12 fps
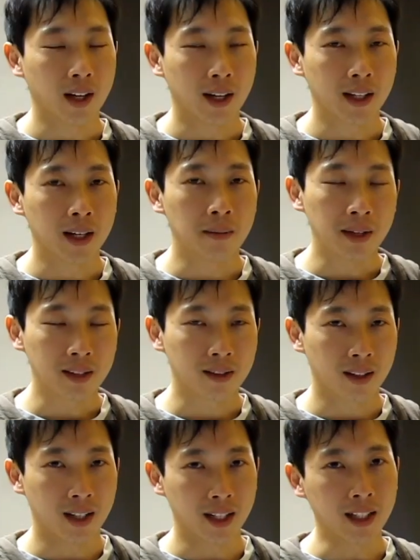I can mix
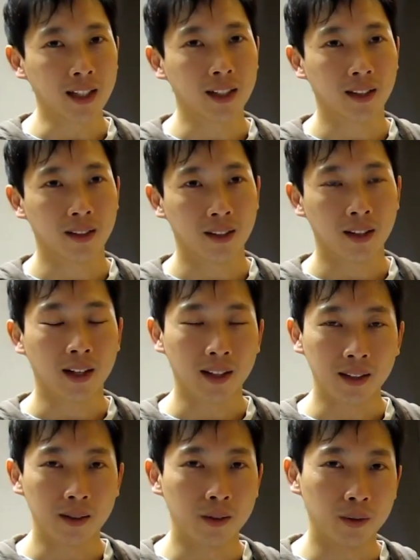the honey in there and
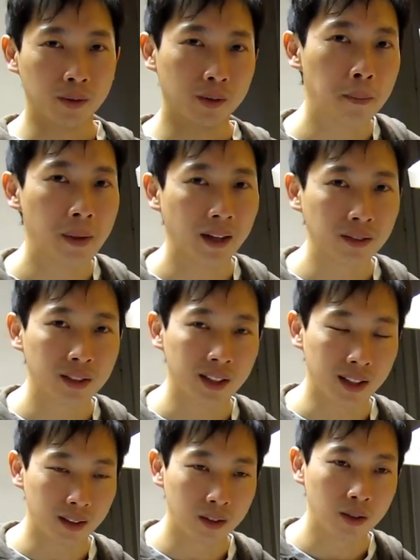it'll melt
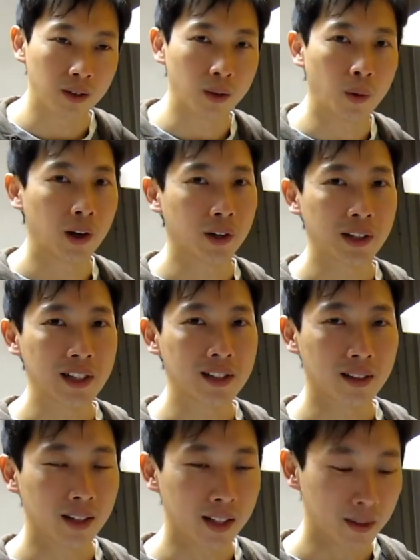into the water
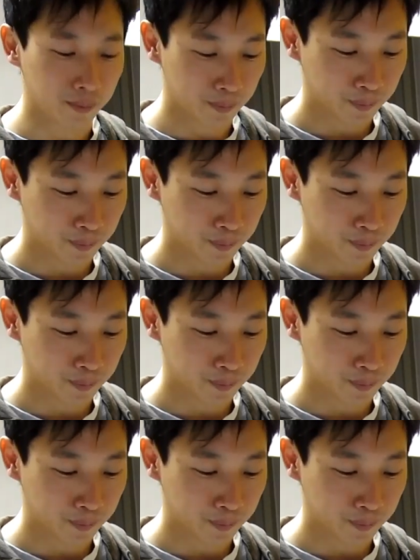easily.